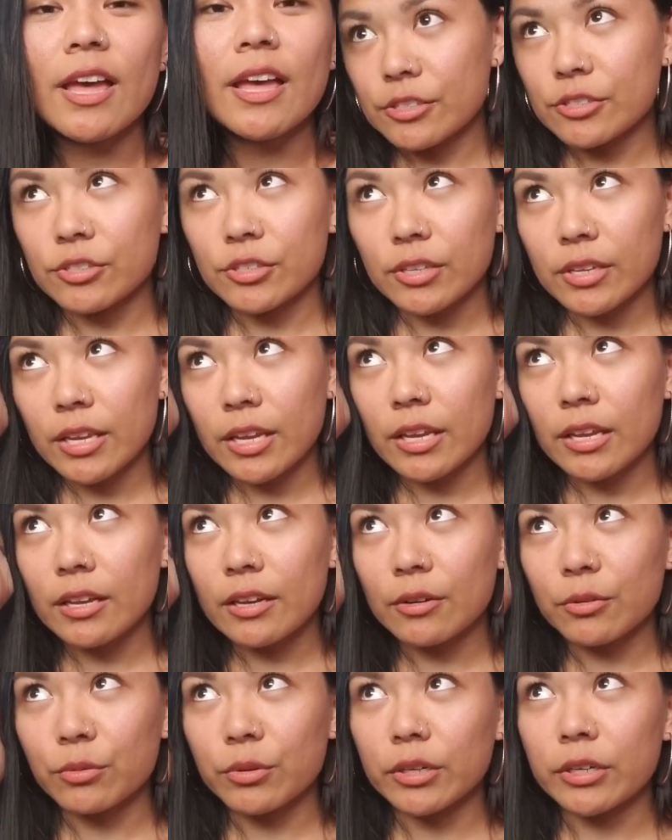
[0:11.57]
Today
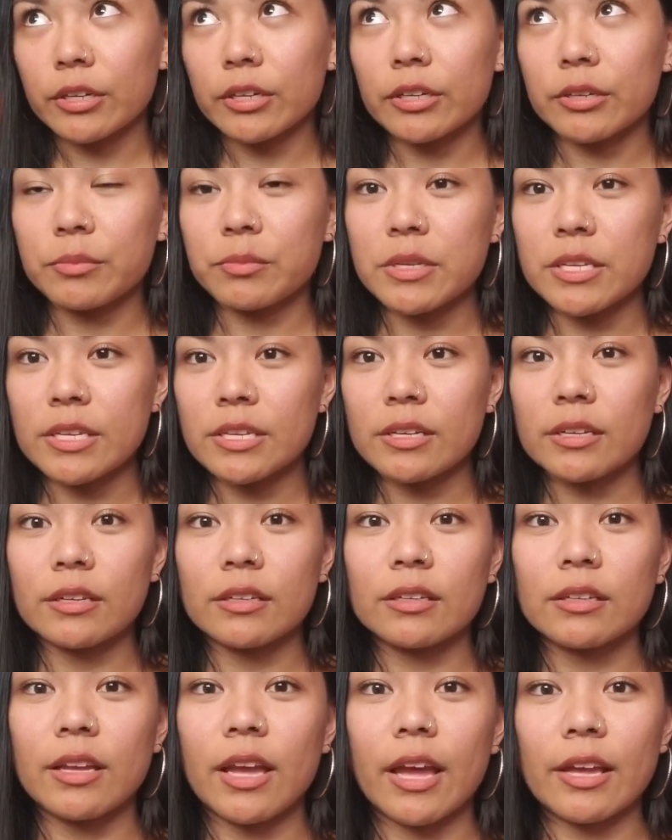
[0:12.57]
we're going to be
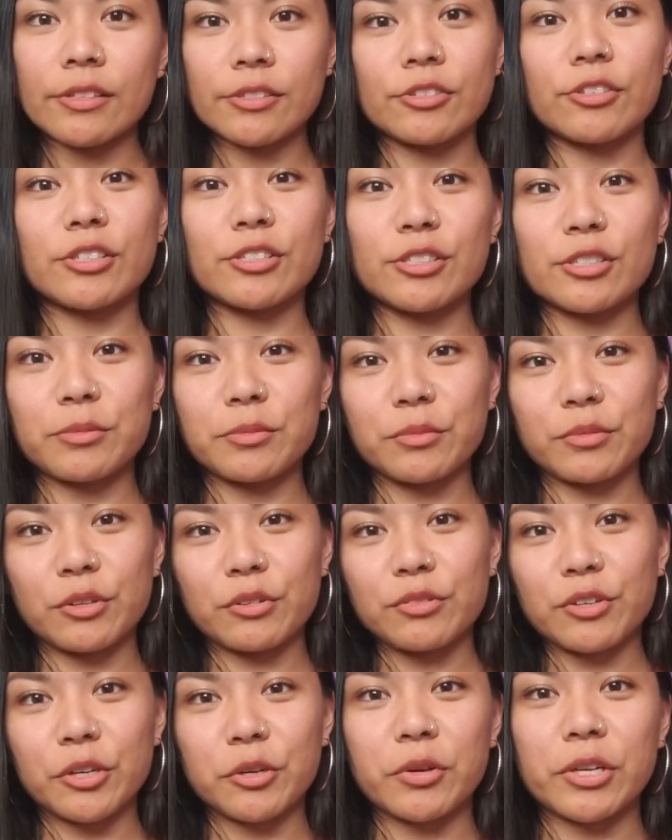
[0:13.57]
answering some
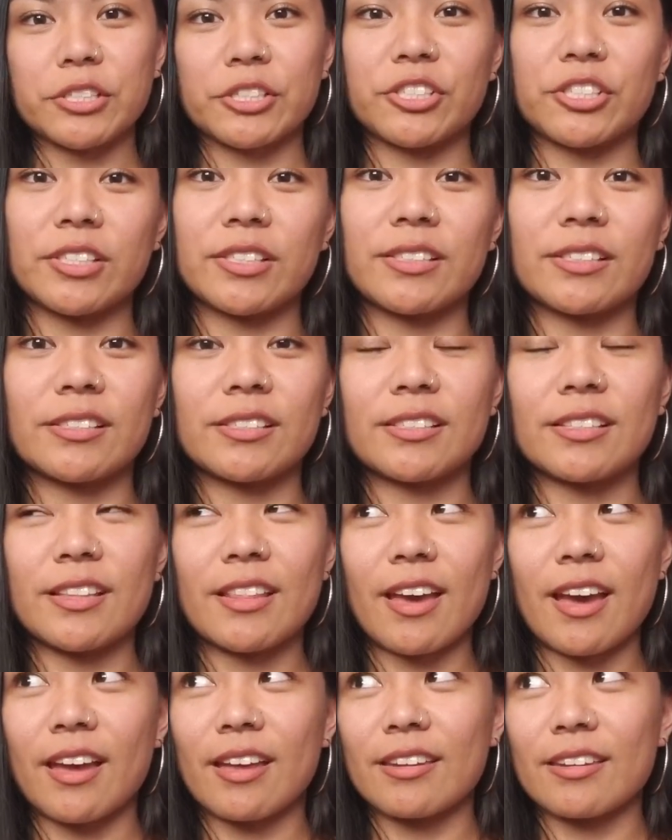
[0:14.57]
of your questions
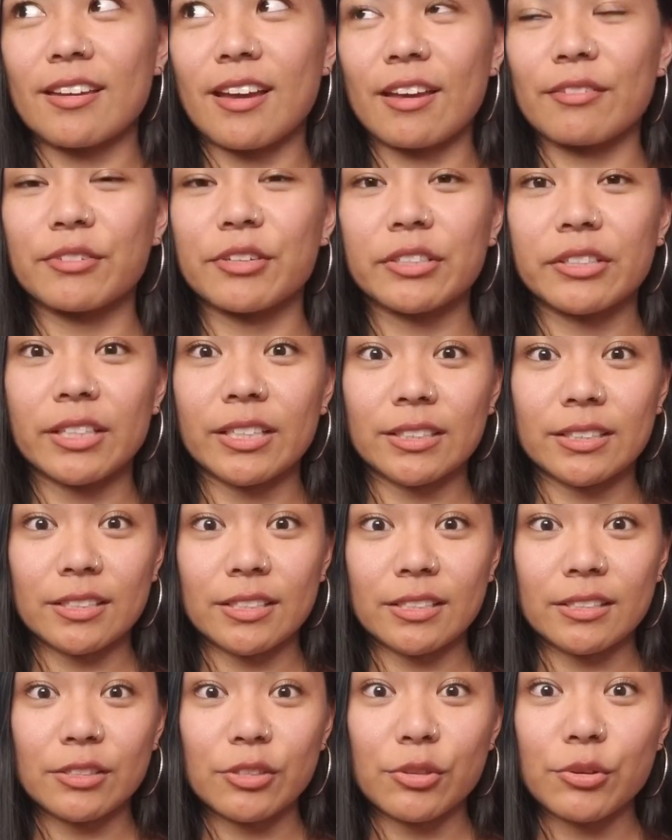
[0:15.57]
that I've
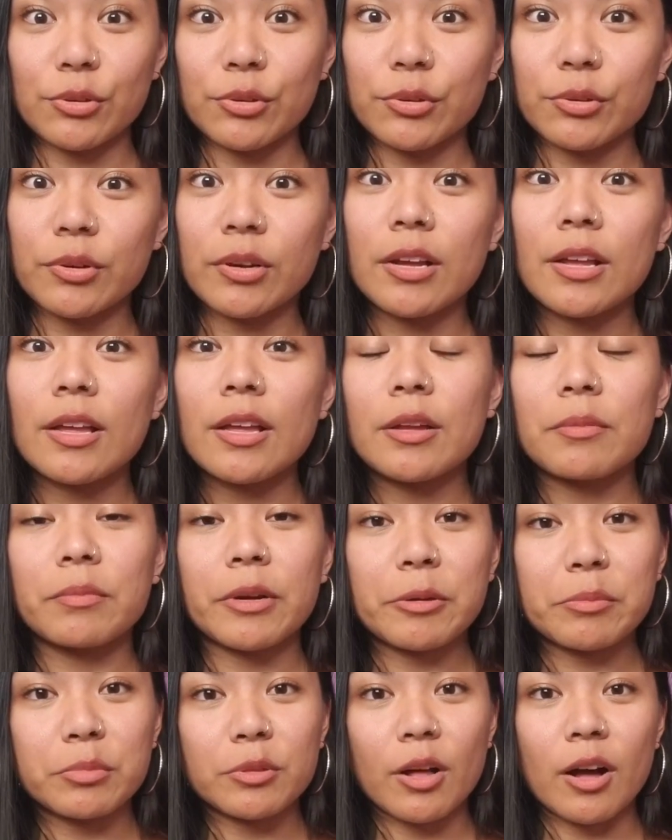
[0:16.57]
collected through
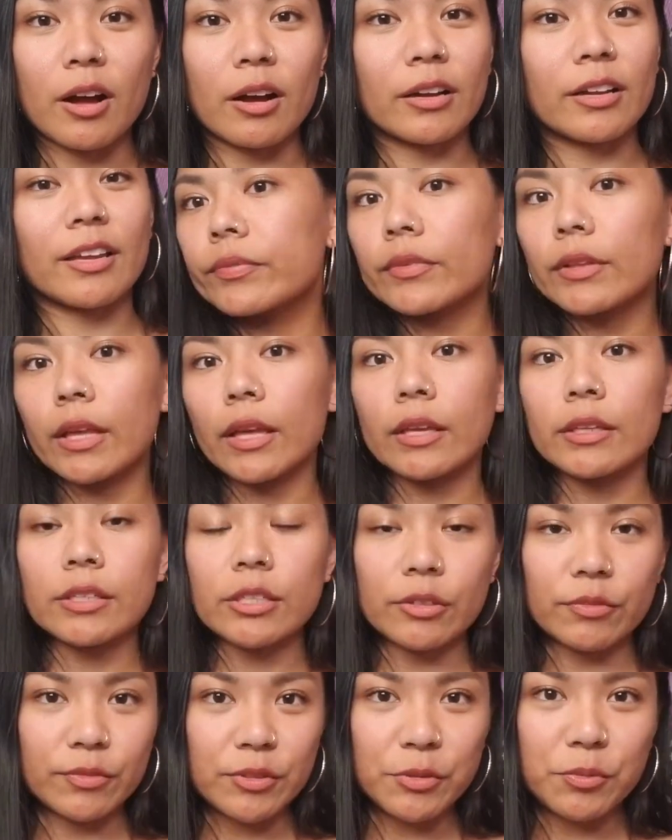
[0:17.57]
my blog, and
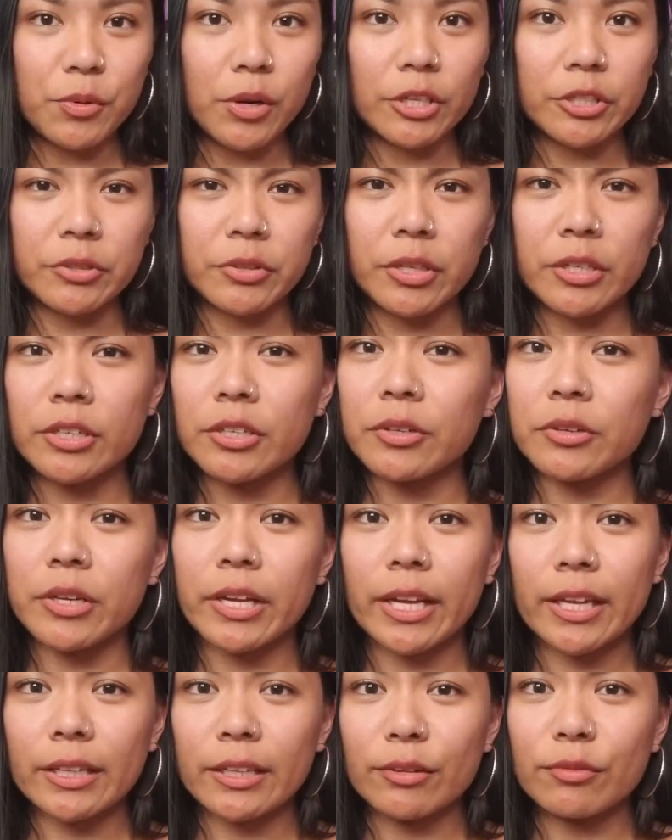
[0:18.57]
if you want, you can go
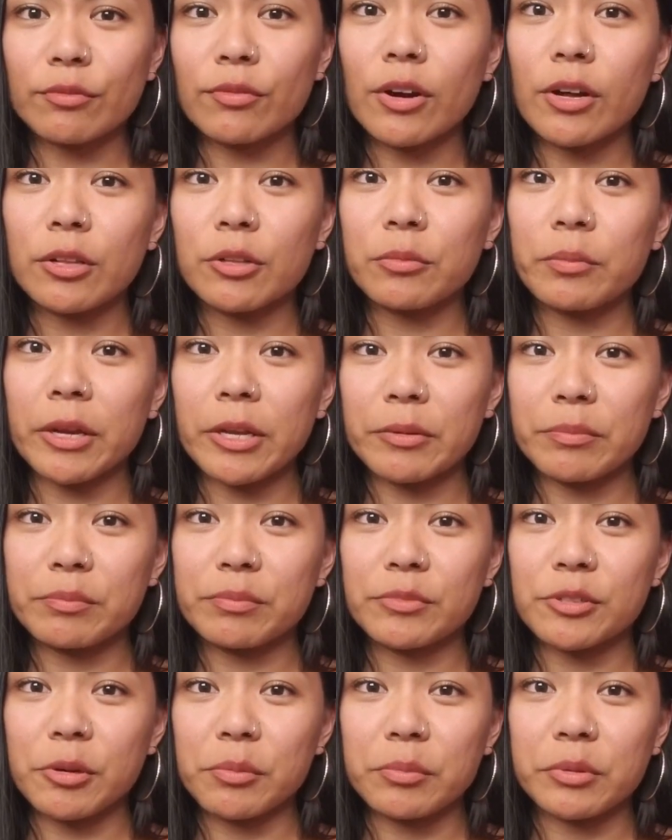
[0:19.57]
ahead and follow my
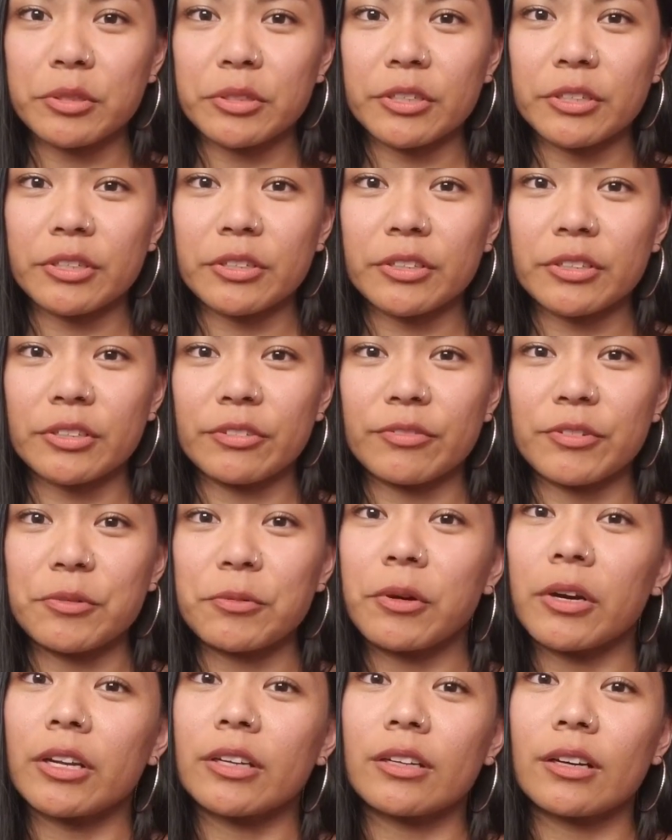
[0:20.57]
Tumblr if you
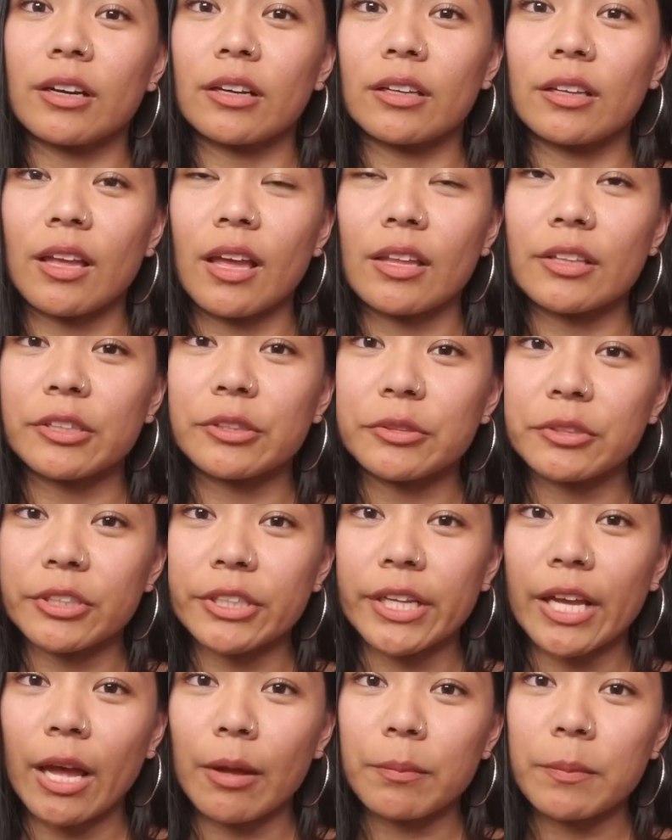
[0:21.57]
want at
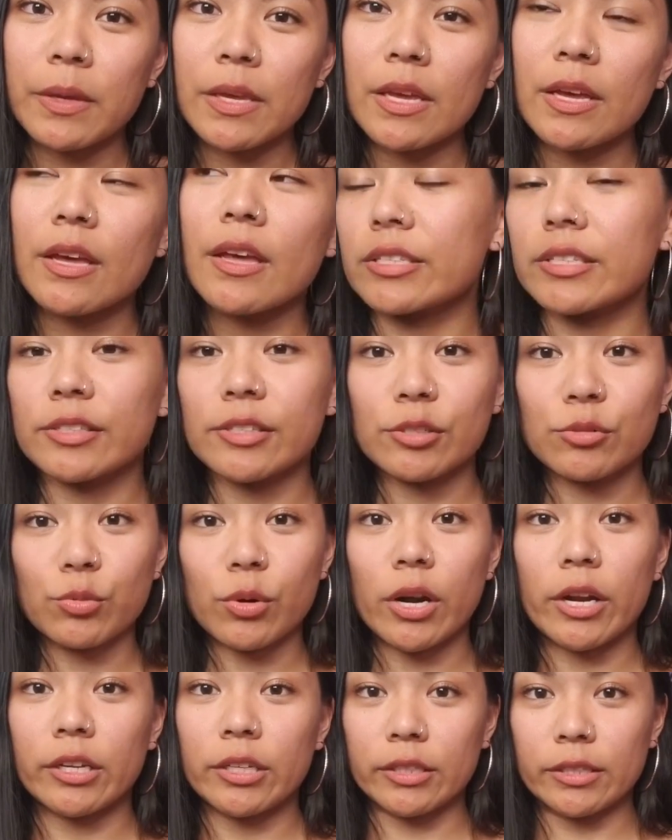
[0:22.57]
LunarCappy. This is
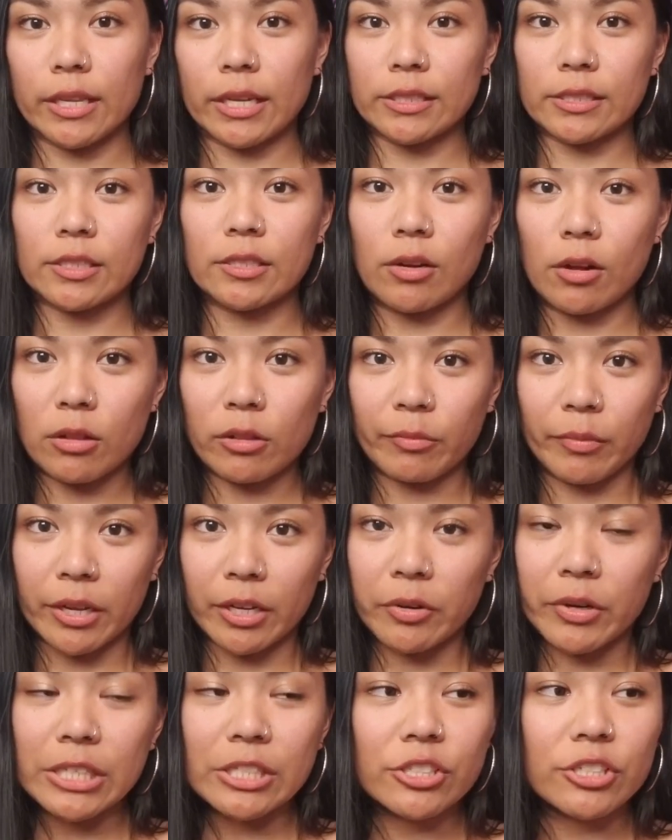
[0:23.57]
where I collected all my
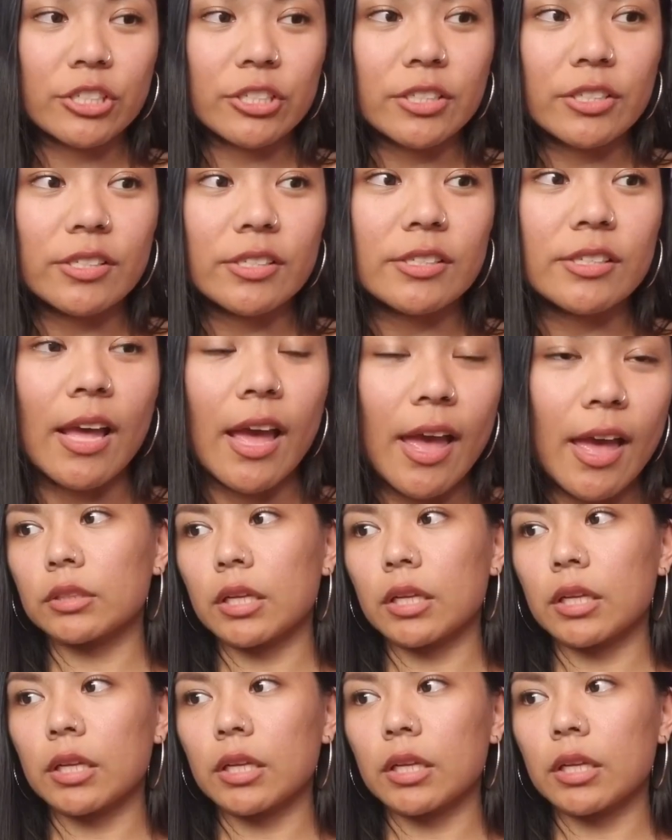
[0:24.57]
questions.